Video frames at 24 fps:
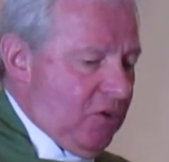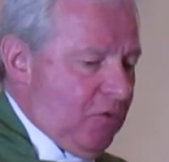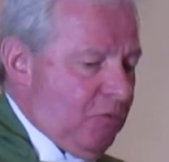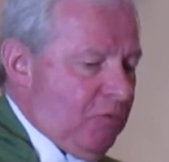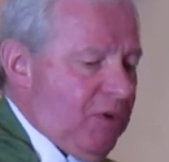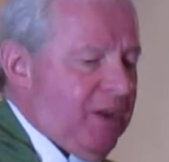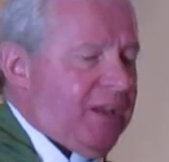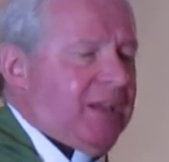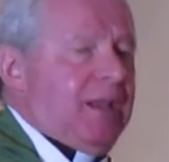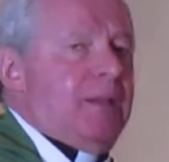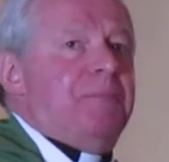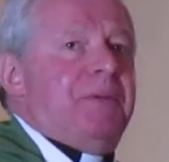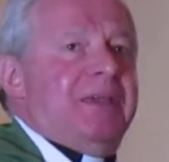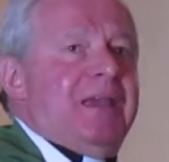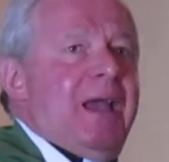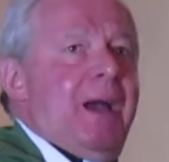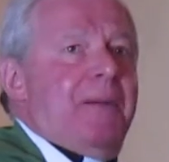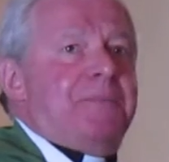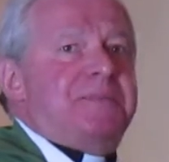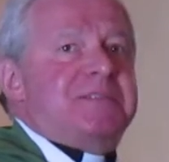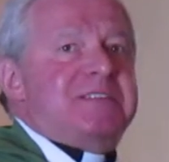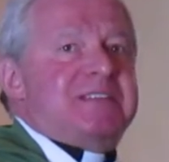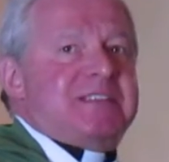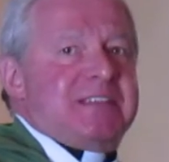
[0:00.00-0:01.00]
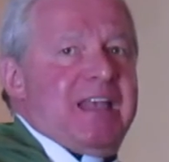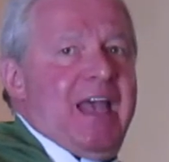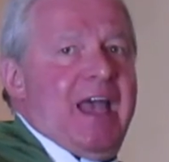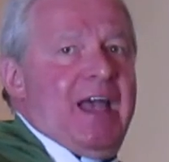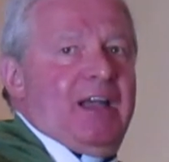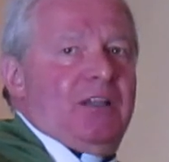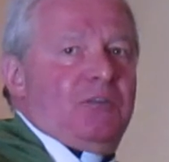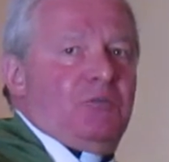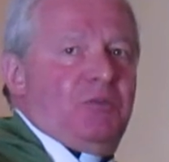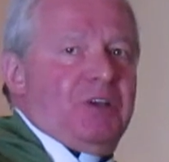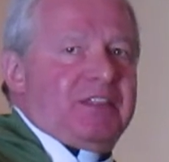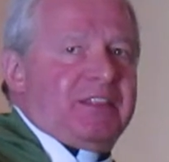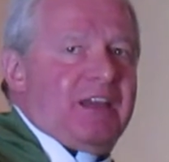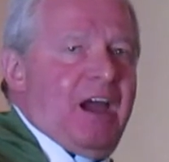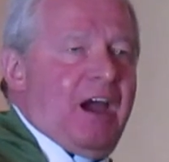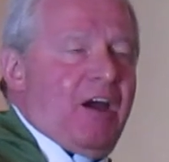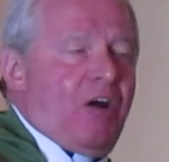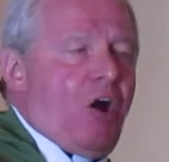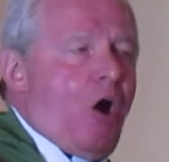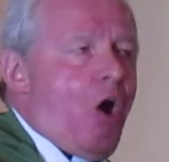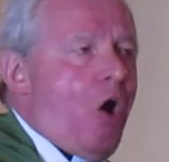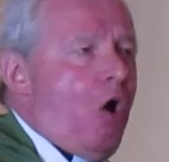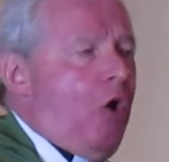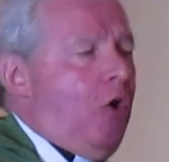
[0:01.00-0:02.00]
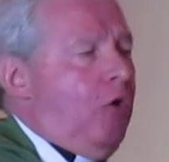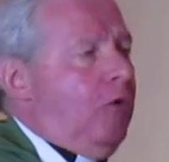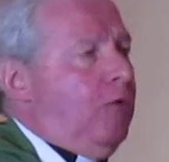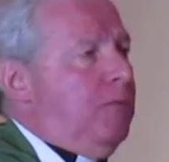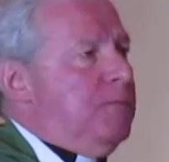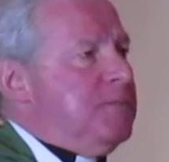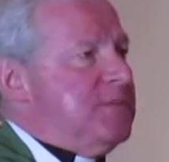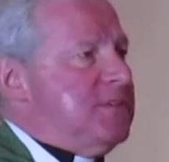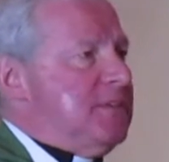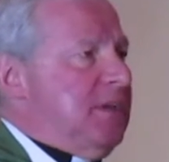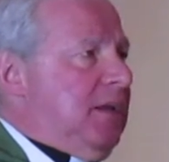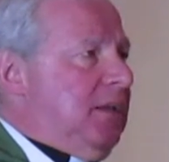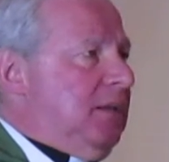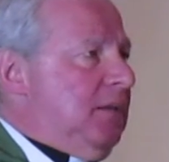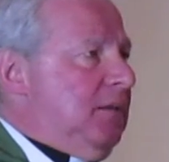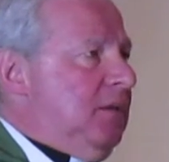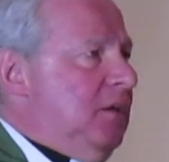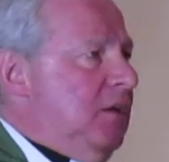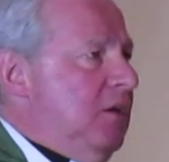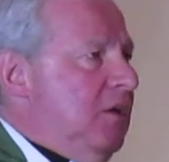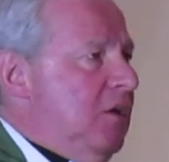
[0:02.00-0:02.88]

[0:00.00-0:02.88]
We can be upset with our homes and